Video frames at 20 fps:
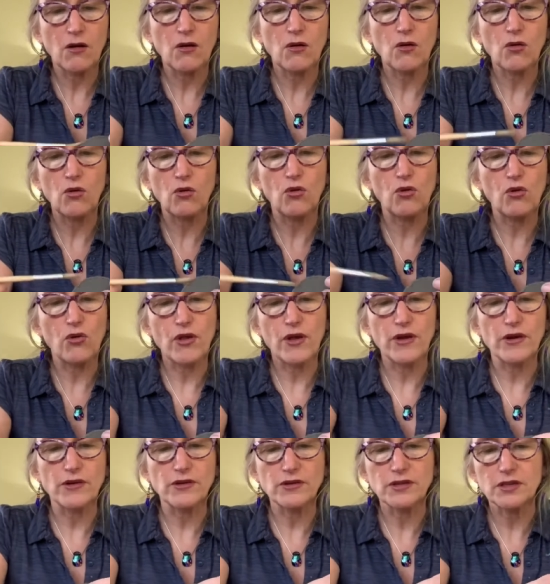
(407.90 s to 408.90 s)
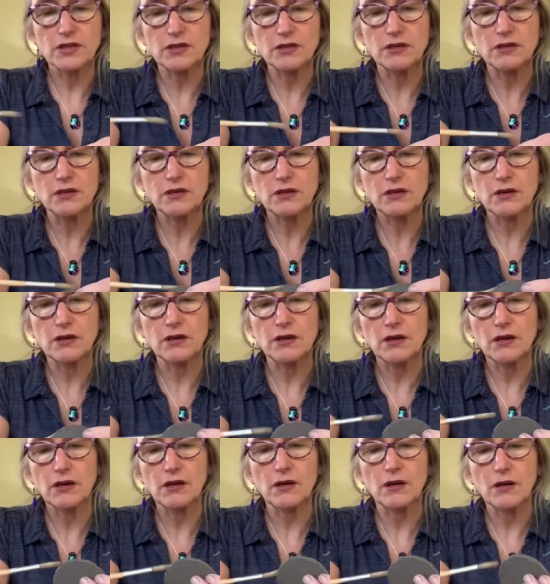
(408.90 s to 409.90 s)
all those
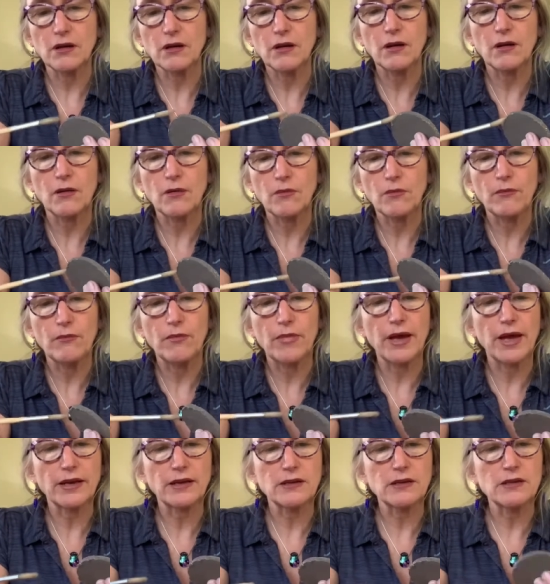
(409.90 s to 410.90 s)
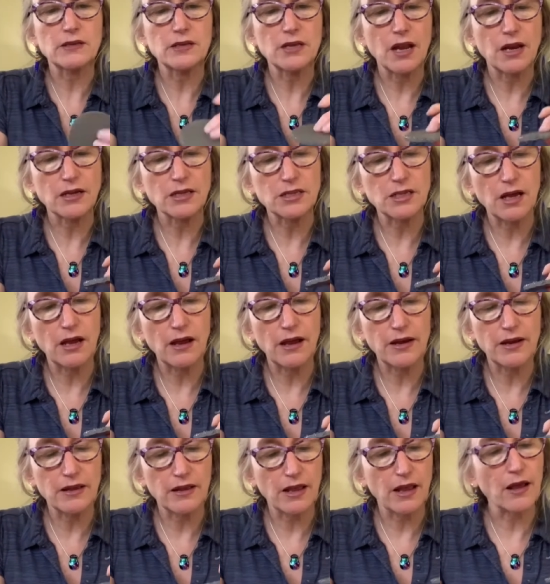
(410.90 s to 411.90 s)
patterns. Now decide,
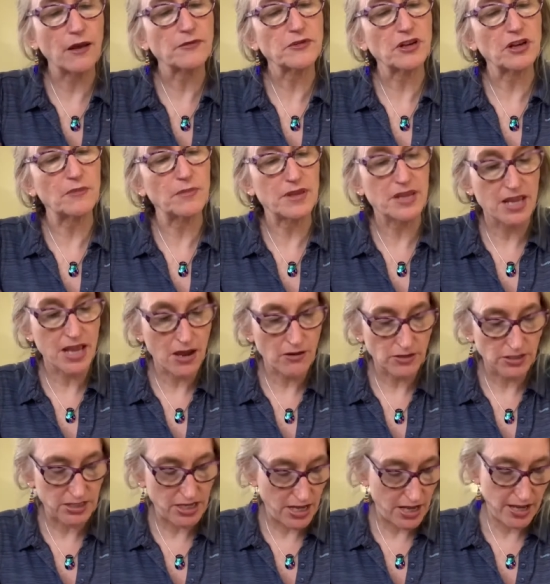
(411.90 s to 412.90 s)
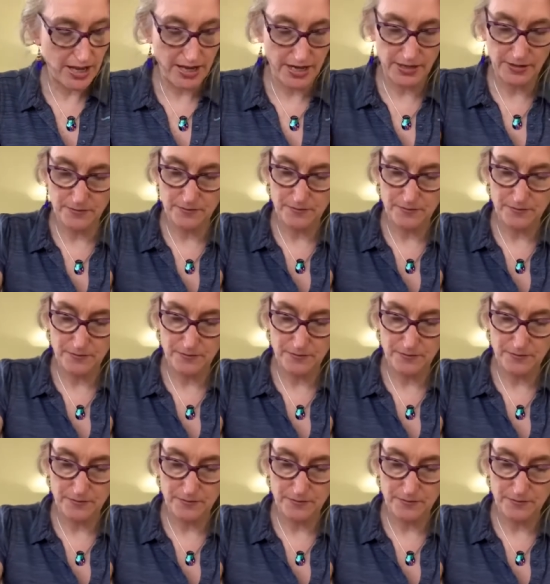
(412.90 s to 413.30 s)
I think that's going to be the outside.